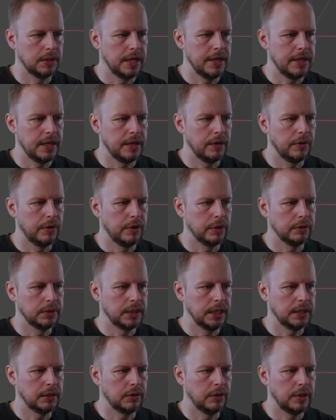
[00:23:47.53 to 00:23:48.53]
And then
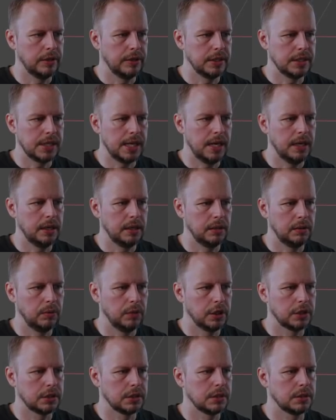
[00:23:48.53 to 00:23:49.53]
rotate around the Z
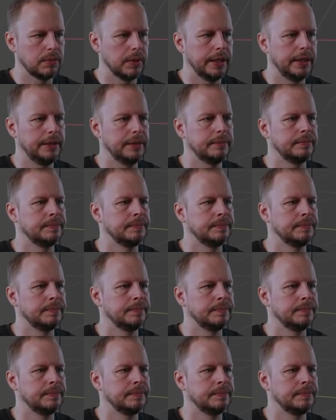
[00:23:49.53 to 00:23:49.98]
works as well.